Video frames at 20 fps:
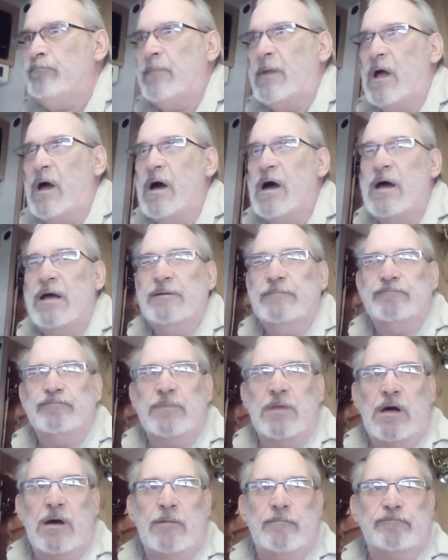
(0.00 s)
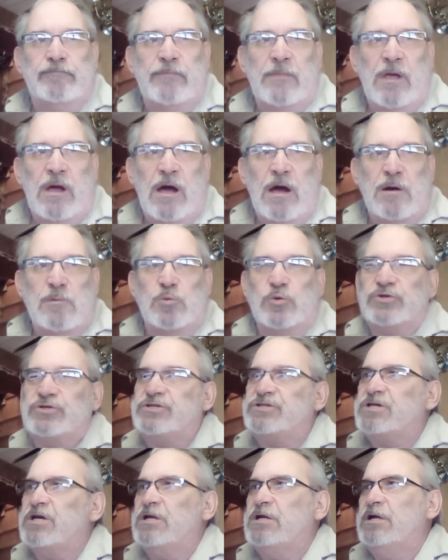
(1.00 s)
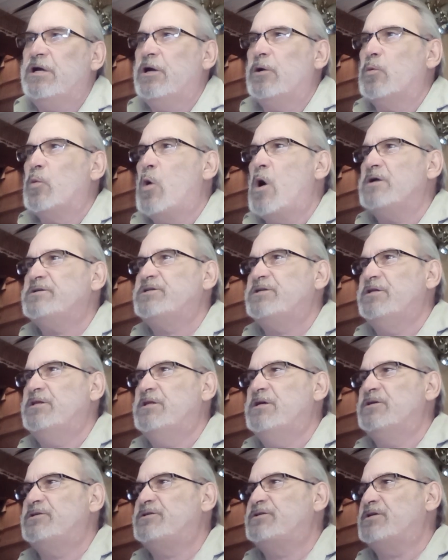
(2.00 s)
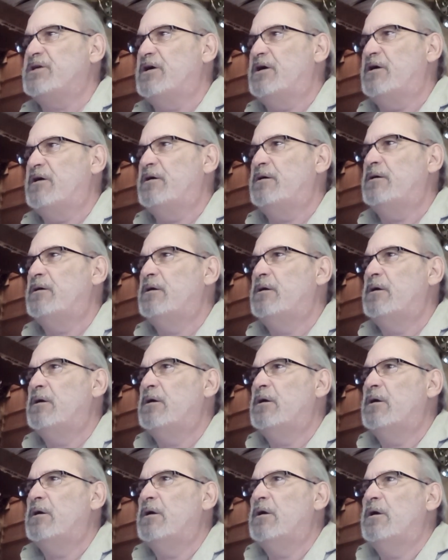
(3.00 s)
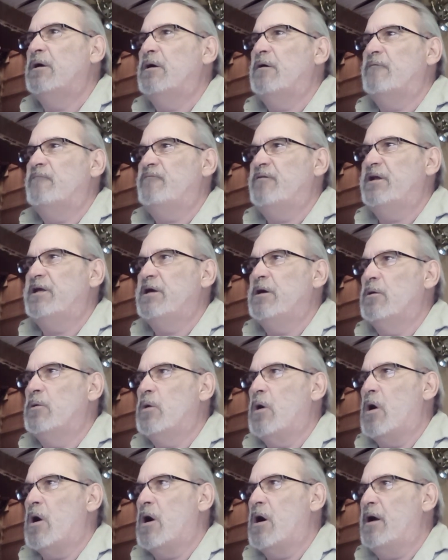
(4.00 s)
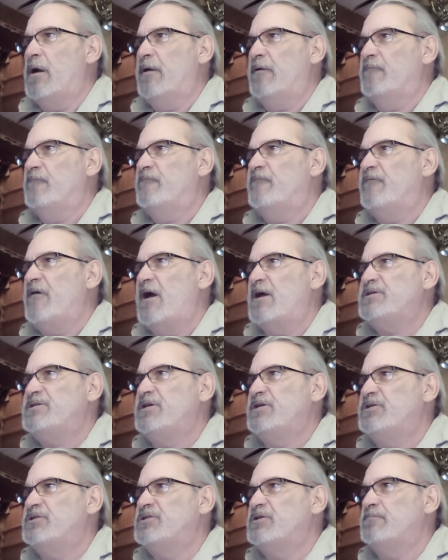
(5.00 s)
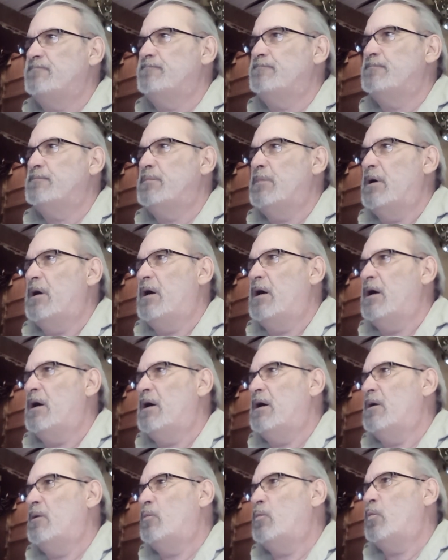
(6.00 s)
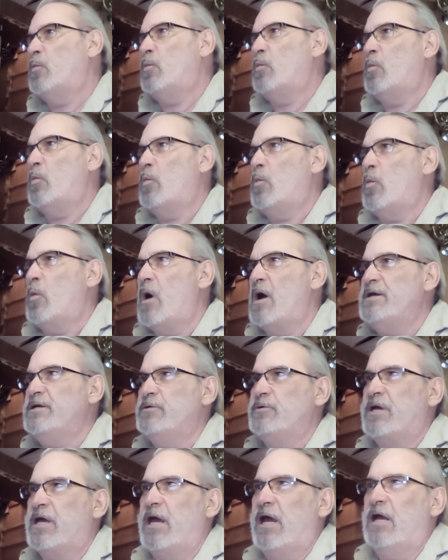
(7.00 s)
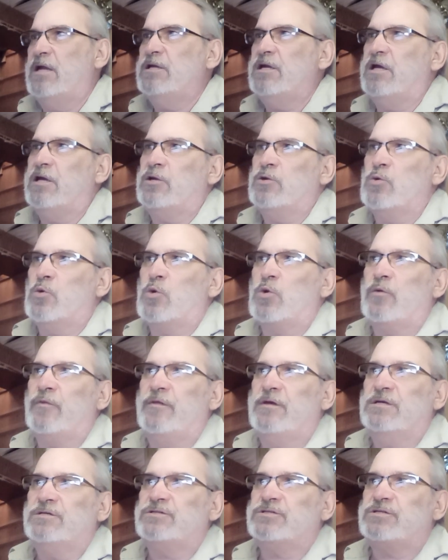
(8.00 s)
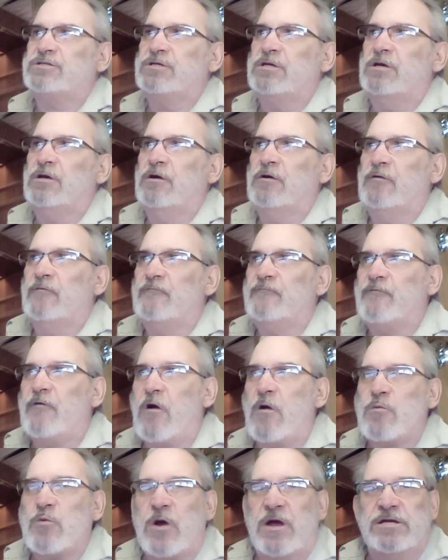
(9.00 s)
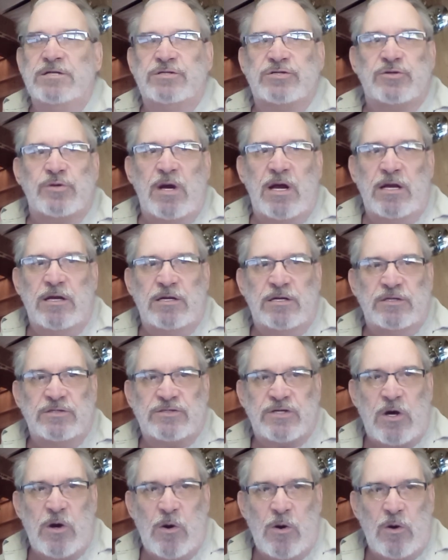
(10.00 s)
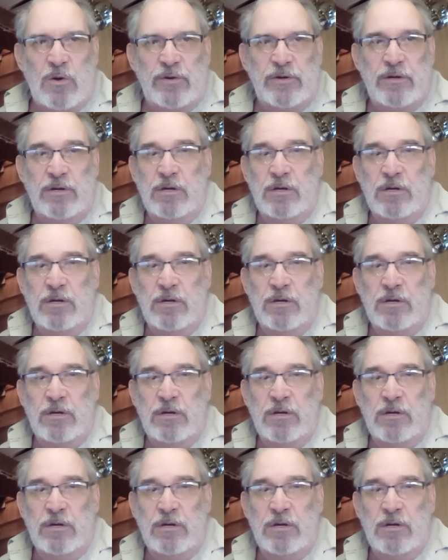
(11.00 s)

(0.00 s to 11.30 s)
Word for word: Hi, um, I was sitting here watching this uh, video on fascism, uh, why you can't ignore this far-right trend, it's called.